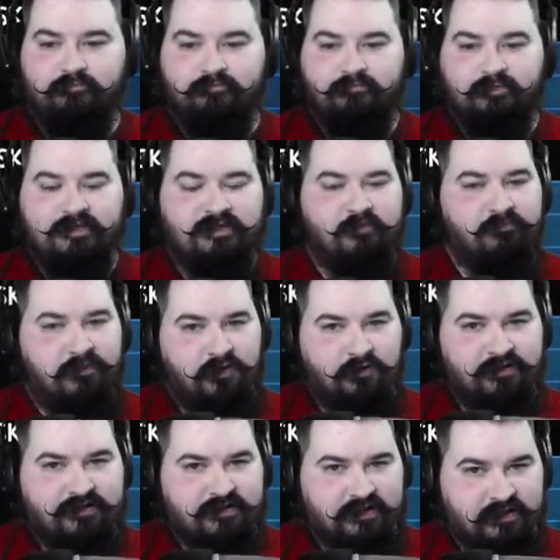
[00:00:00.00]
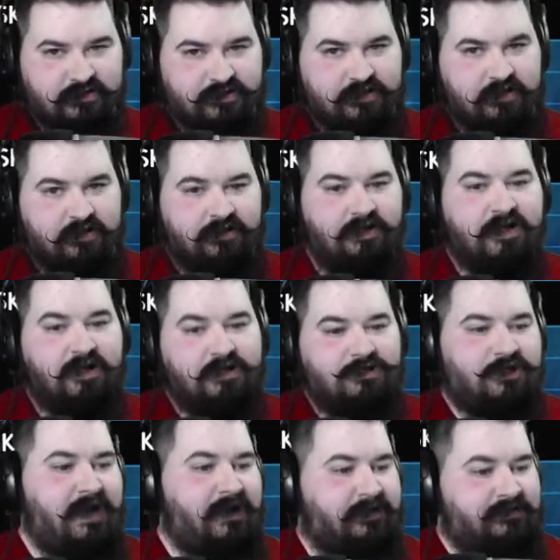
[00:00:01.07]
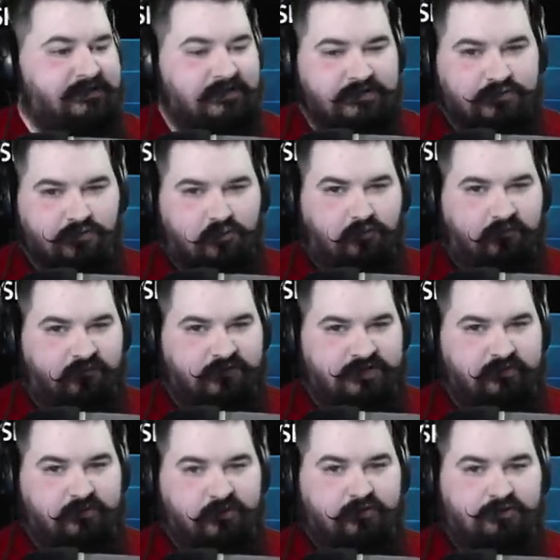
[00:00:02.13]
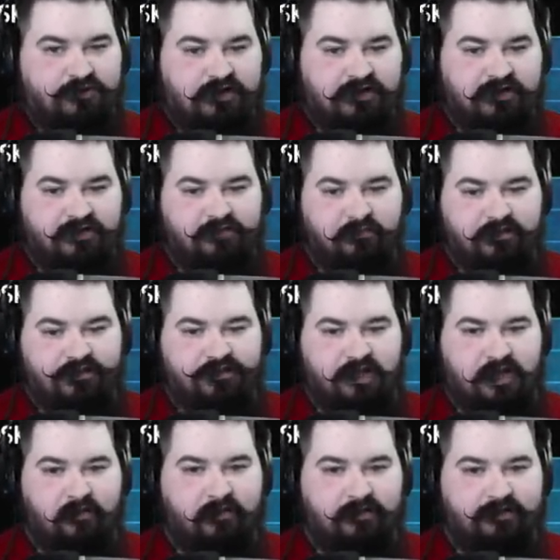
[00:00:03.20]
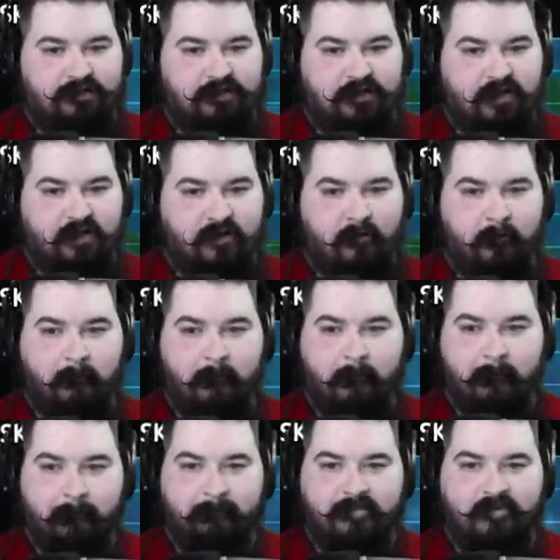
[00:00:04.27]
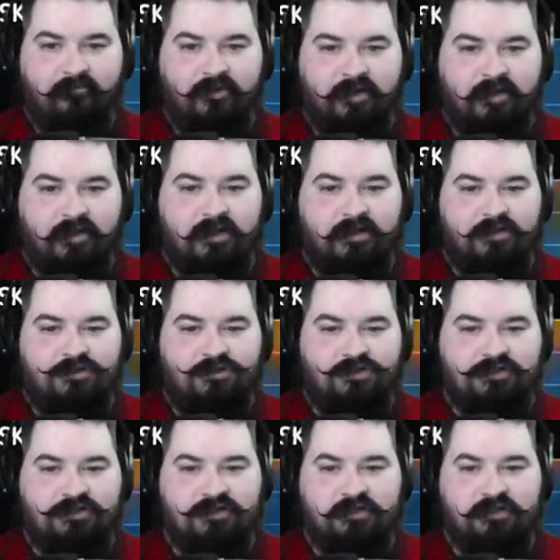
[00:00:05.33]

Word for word: Is it me or is this guy just getting... Chat, is this normal for Demon Hunter to take this much damage? I feel like he's just...